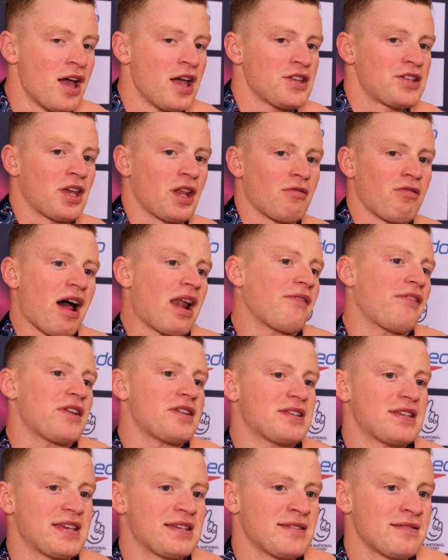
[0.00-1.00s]
So the
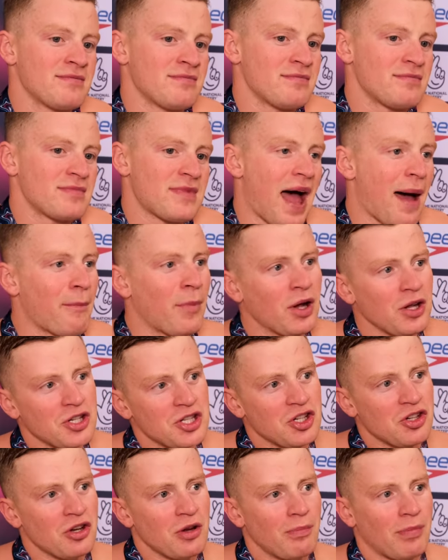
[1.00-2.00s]
relevance isn't that
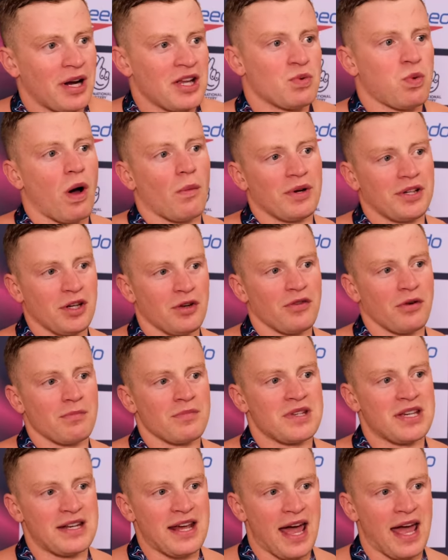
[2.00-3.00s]
much, but it's what we do
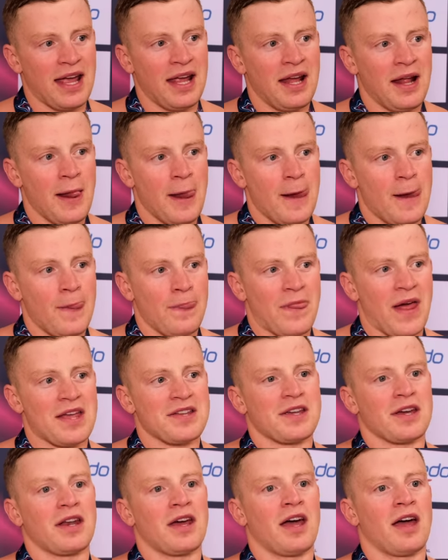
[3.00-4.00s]
from today that
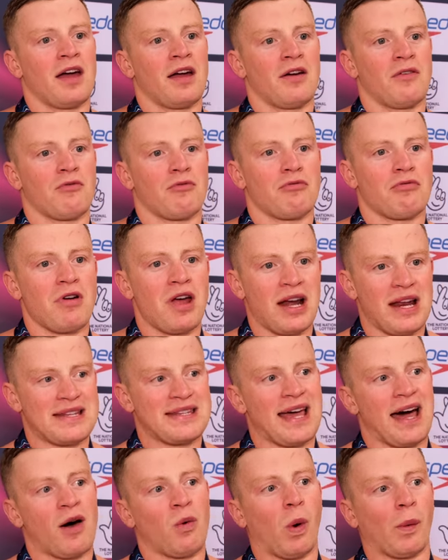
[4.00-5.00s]
is going to really
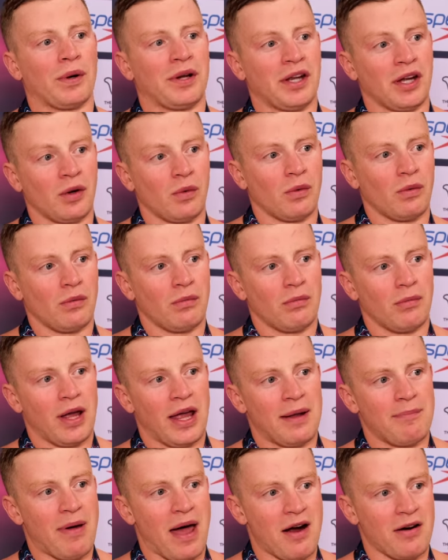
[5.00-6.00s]
tell what we do
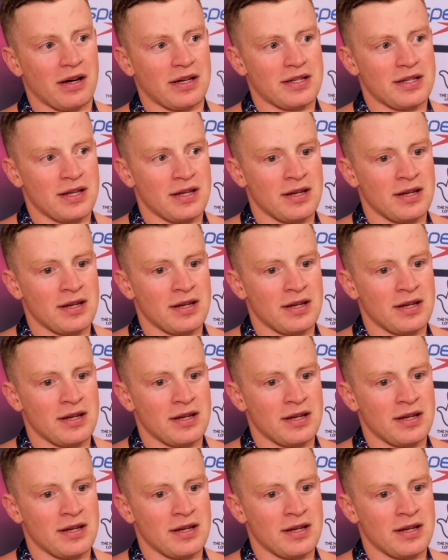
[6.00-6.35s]
in Paris.